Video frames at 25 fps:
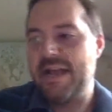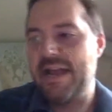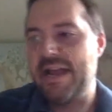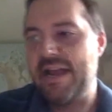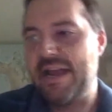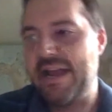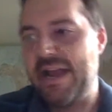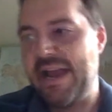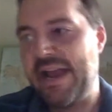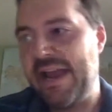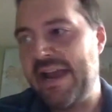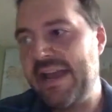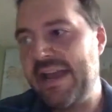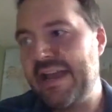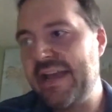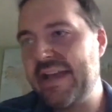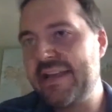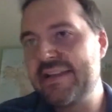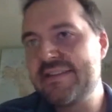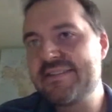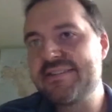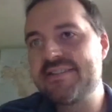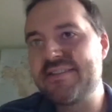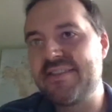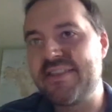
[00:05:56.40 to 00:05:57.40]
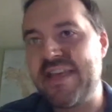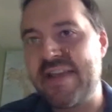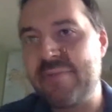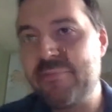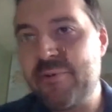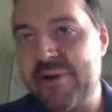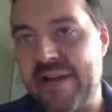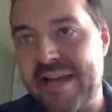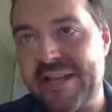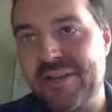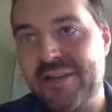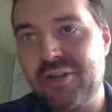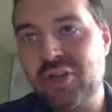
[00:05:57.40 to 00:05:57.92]
then what
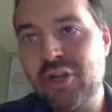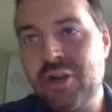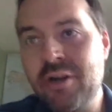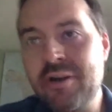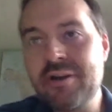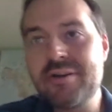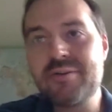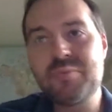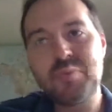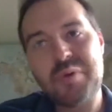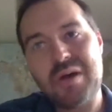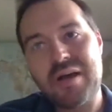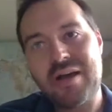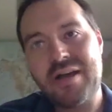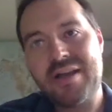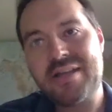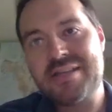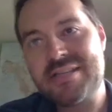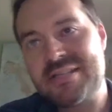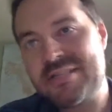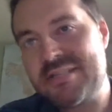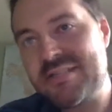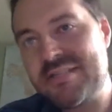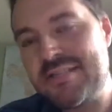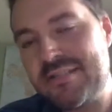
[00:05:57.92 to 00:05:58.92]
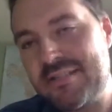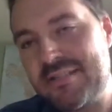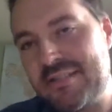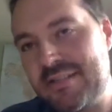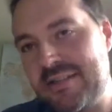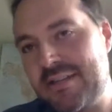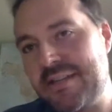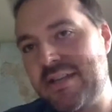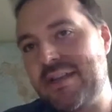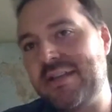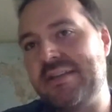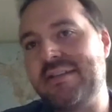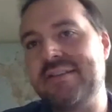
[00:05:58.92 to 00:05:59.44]
I learned was,
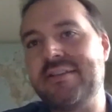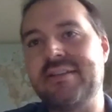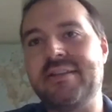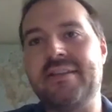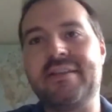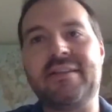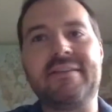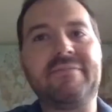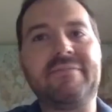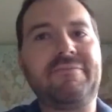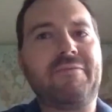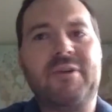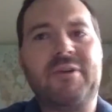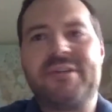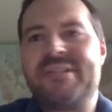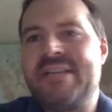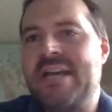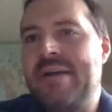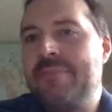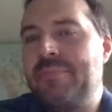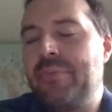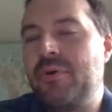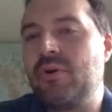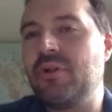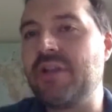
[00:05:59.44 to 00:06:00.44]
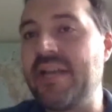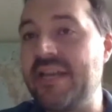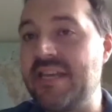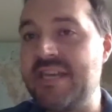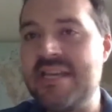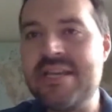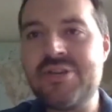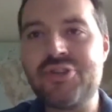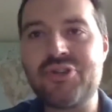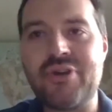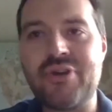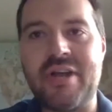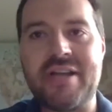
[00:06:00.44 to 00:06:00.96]
for example, like
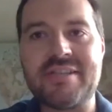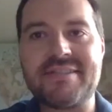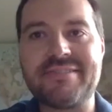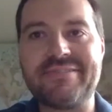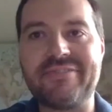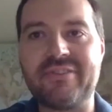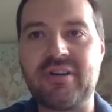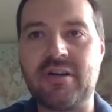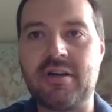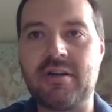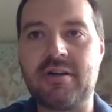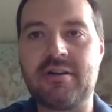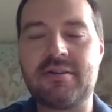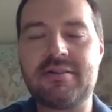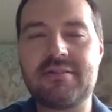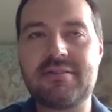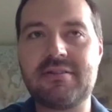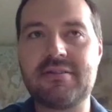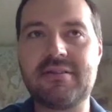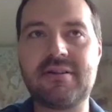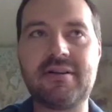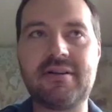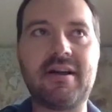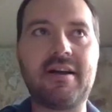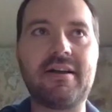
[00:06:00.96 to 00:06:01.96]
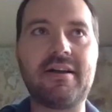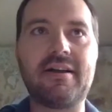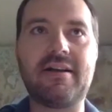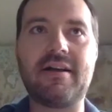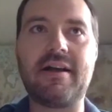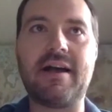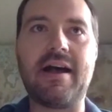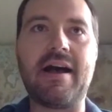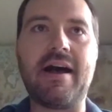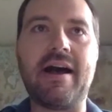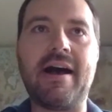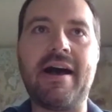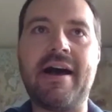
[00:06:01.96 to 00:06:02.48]
heat transfer,
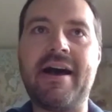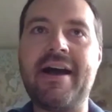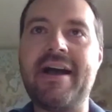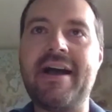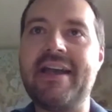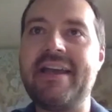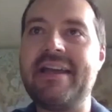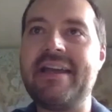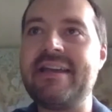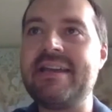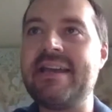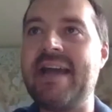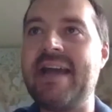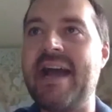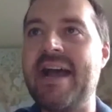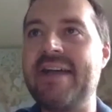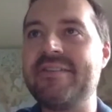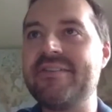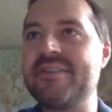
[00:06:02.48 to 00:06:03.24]
I had this